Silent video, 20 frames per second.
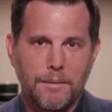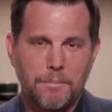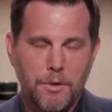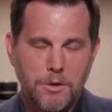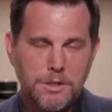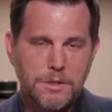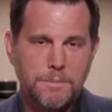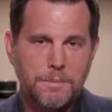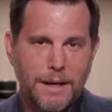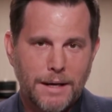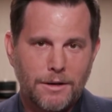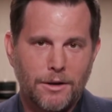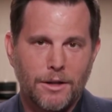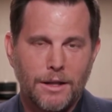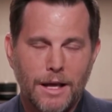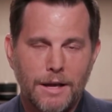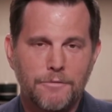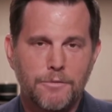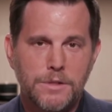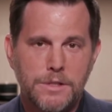Most of my adult
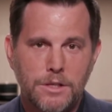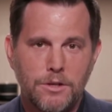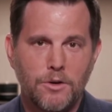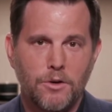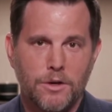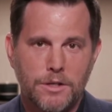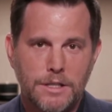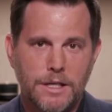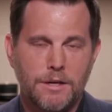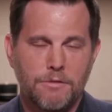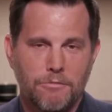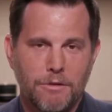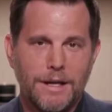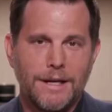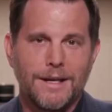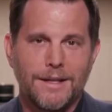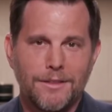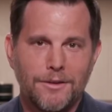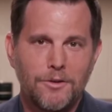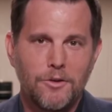life was in New York City
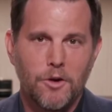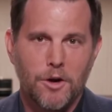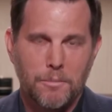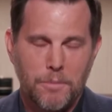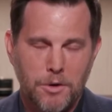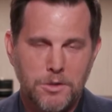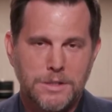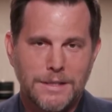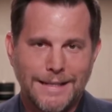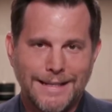reading the New York Post.